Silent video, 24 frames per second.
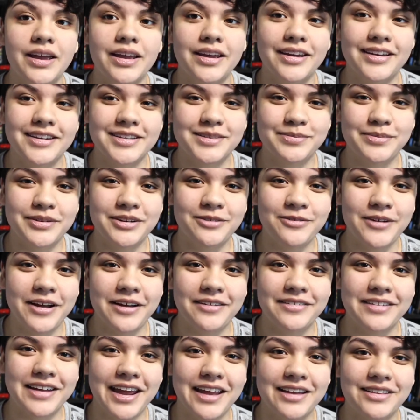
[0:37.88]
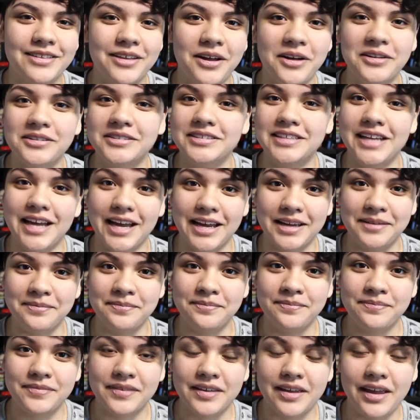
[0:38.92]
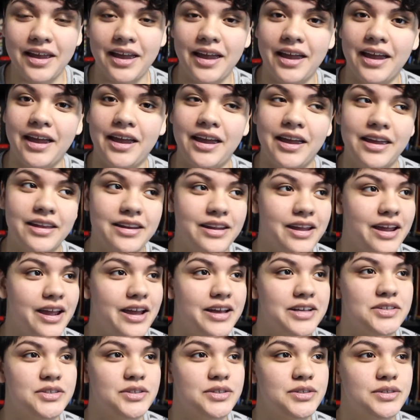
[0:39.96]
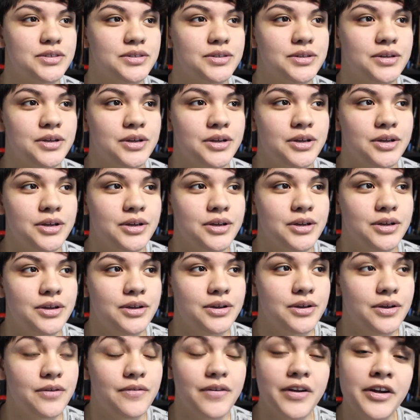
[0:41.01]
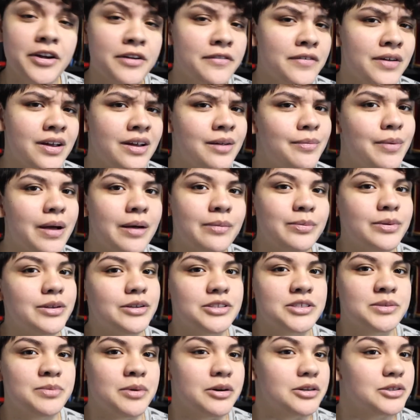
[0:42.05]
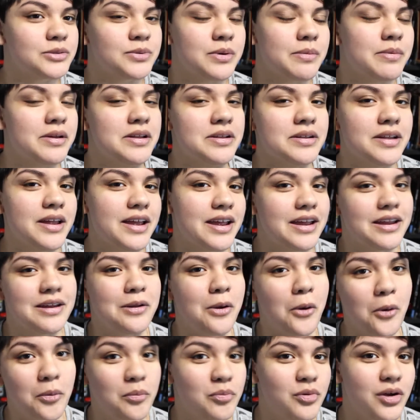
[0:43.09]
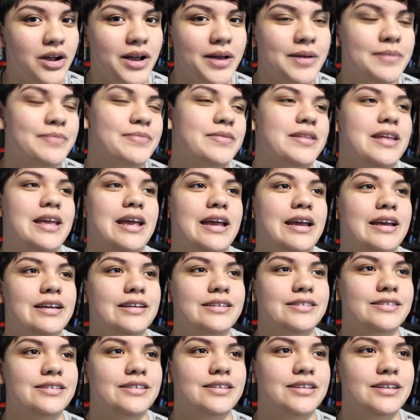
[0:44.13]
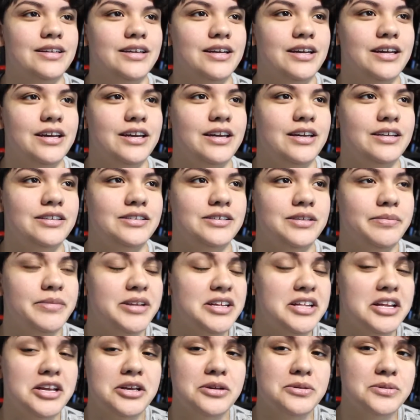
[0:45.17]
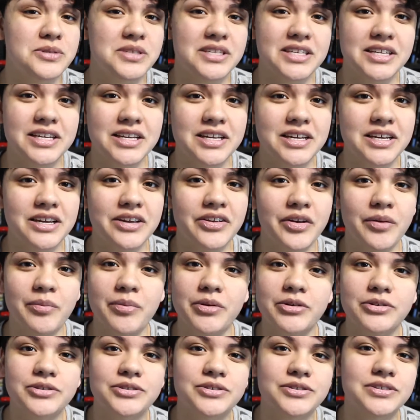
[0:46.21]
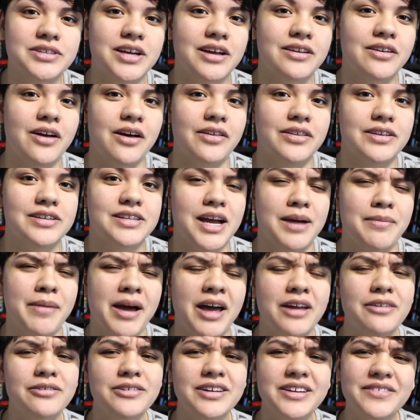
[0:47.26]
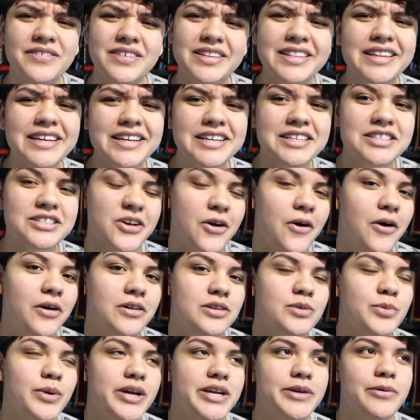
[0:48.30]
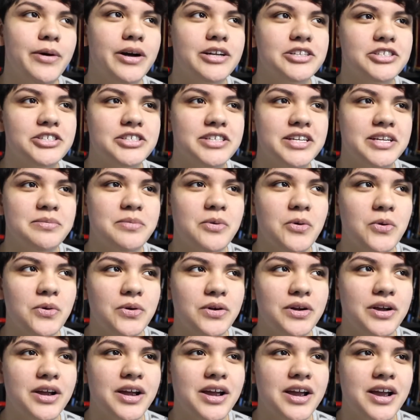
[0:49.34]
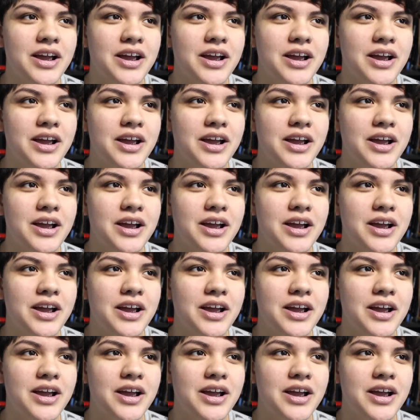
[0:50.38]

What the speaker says: It has been around a long time and it has a very, very popular spokeswoman in Oprah, and it's something that you see commercials on all the time. I don't even think it's called Weight Watchers anymore.